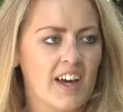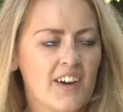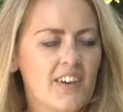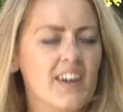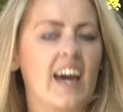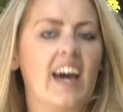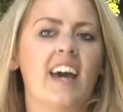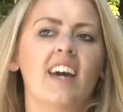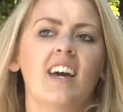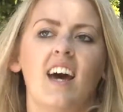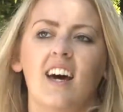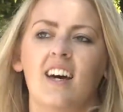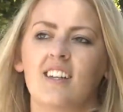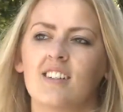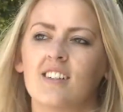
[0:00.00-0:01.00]
Okay,
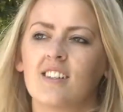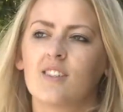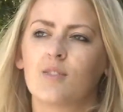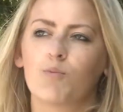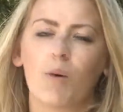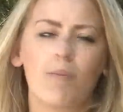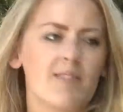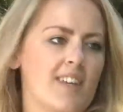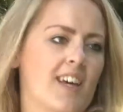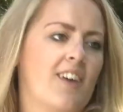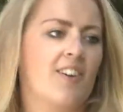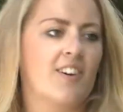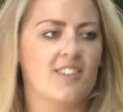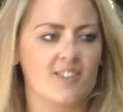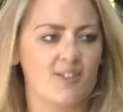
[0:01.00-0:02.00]
and what
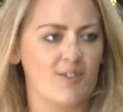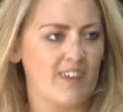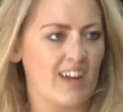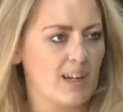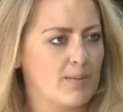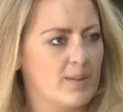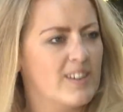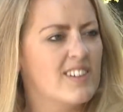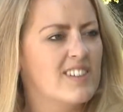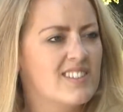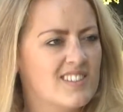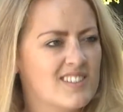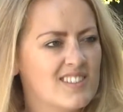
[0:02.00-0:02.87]
materials are available?